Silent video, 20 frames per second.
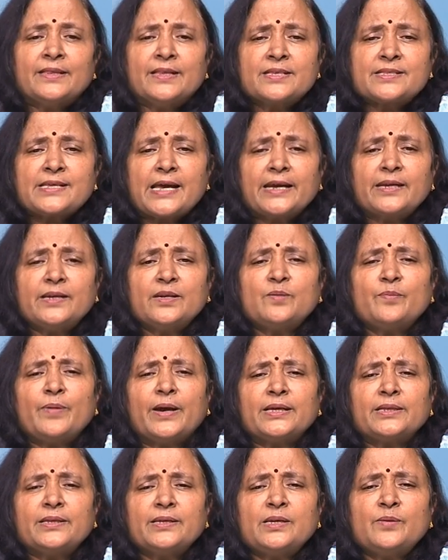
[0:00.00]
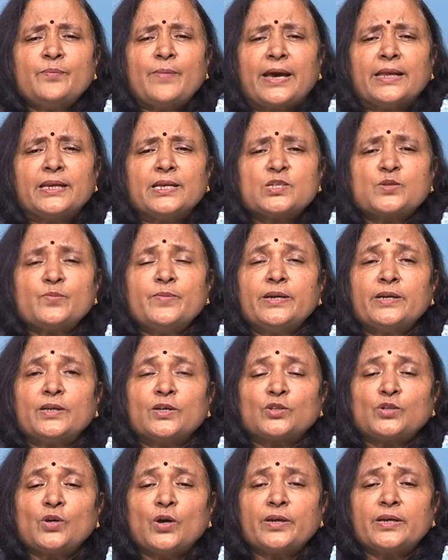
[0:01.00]
decided by their management
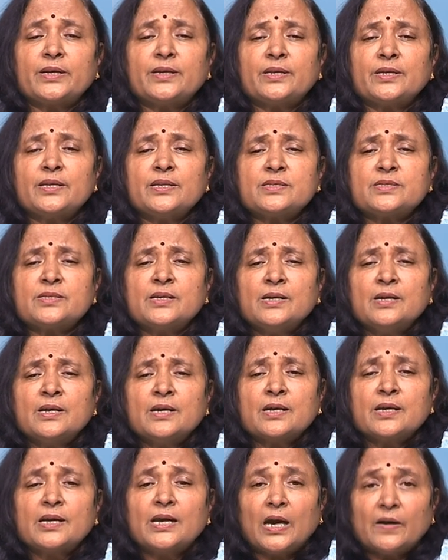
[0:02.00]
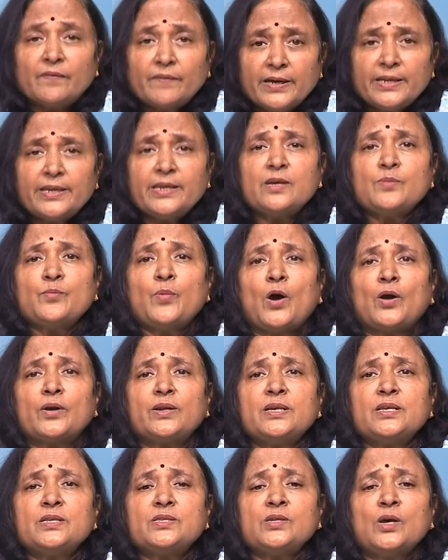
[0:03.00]
authorities, governing
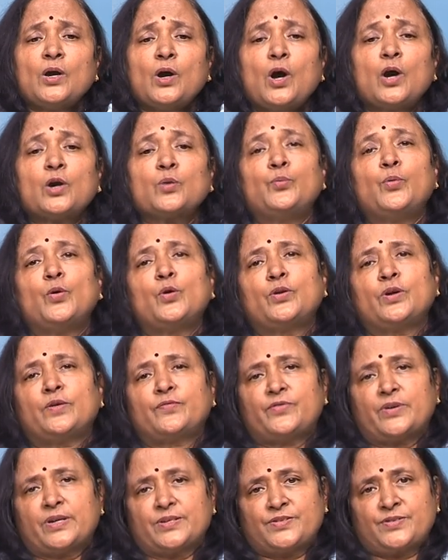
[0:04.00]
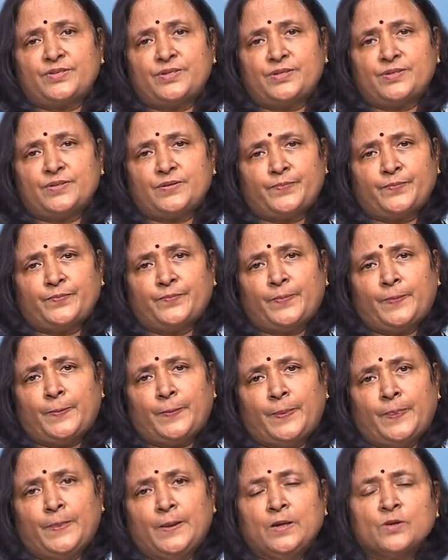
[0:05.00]
bodies or board of trustees.
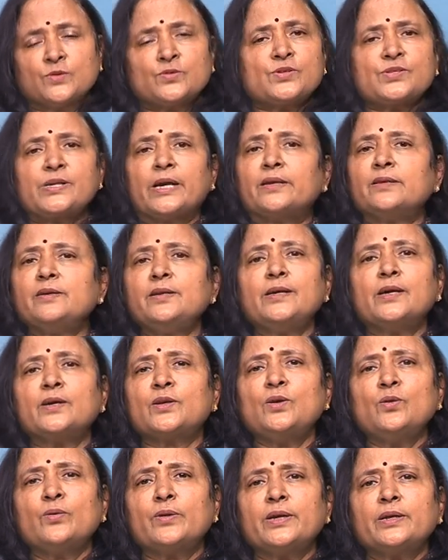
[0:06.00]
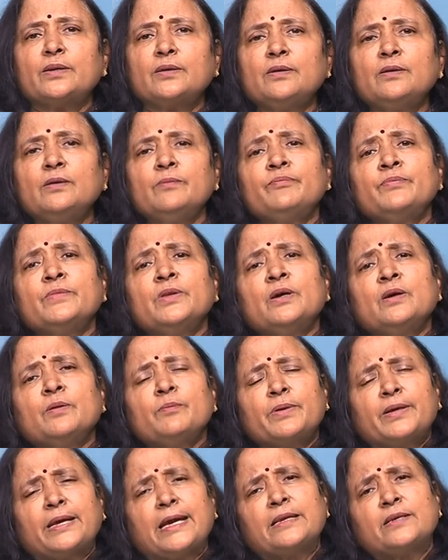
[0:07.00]
So, suddenly a curator
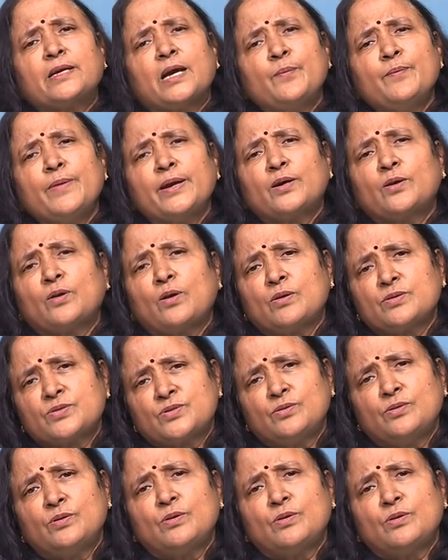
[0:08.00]
can come across